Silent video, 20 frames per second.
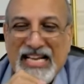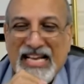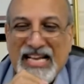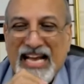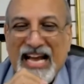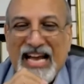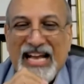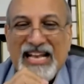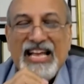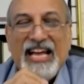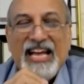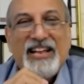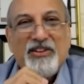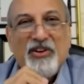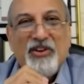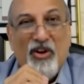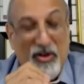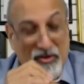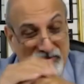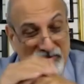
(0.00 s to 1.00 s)
And that
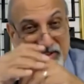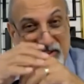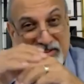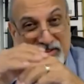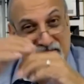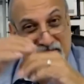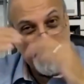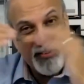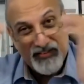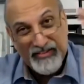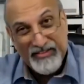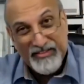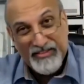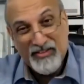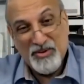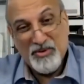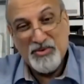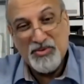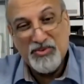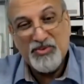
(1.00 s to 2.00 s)
of
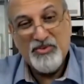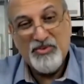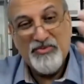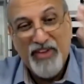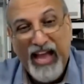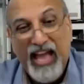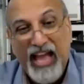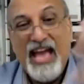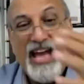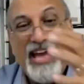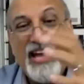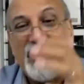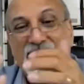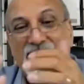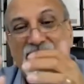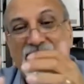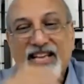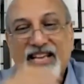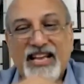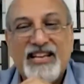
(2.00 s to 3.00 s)
those who've had a
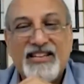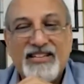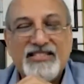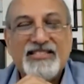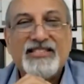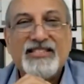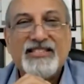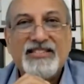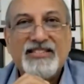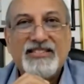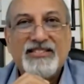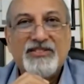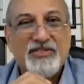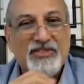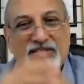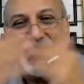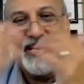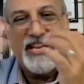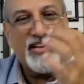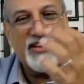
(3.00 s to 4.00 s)
second surge or
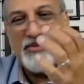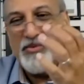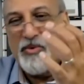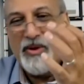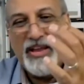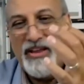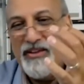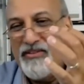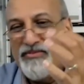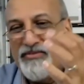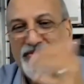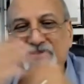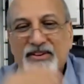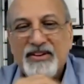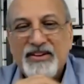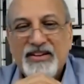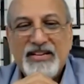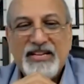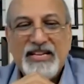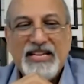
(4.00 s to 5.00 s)
second wave,
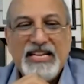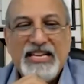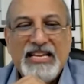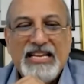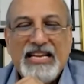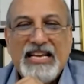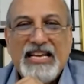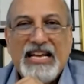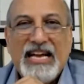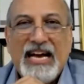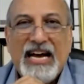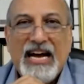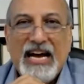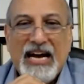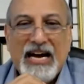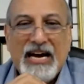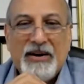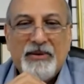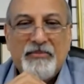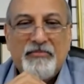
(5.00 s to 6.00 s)

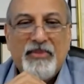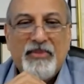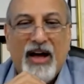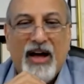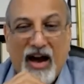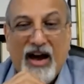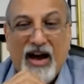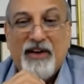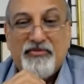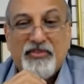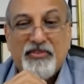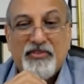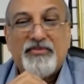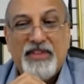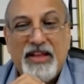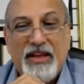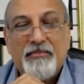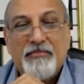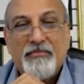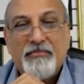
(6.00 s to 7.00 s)
half of
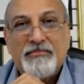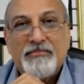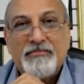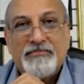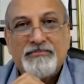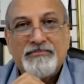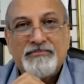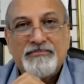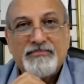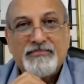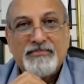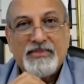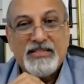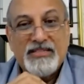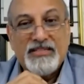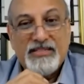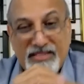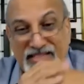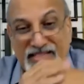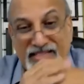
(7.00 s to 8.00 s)
them, the
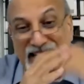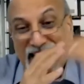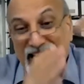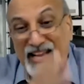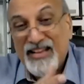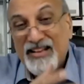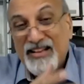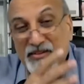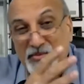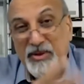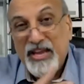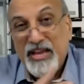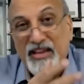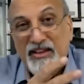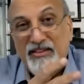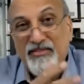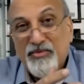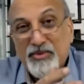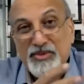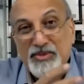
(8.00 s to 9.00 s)
second
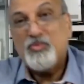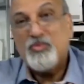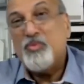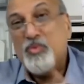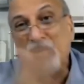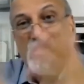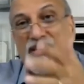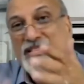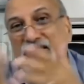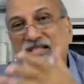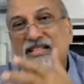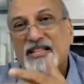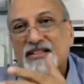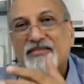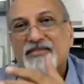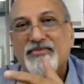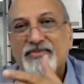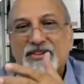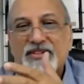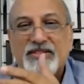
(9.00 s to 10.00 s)
wave was worse than the
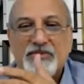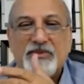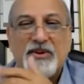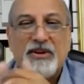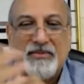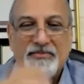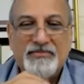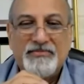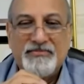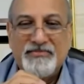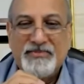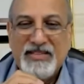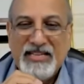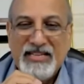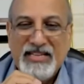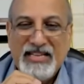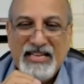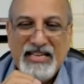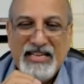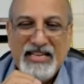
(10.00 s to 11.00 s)
first one.
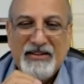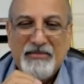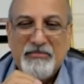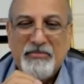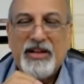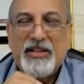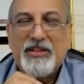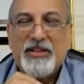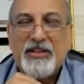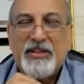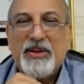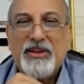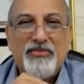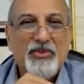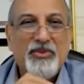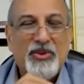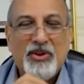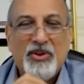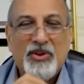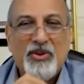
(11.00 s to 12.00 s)
By the way, if you
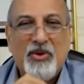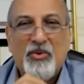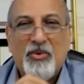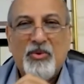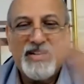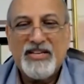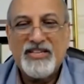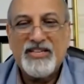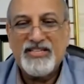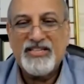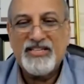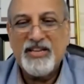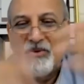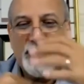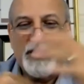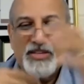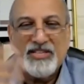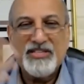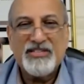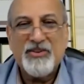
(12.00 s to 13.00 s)
want to know what
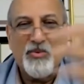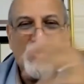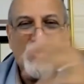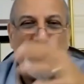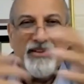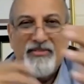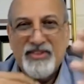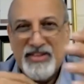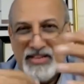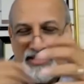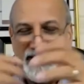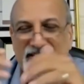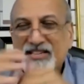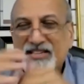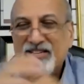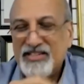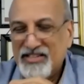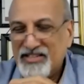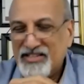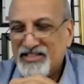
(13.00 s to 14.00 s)
distinguishes a wave and a
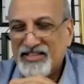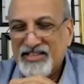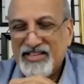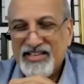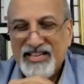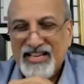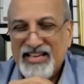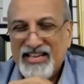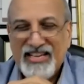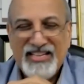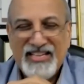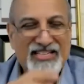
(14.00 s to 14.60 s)
surge, it's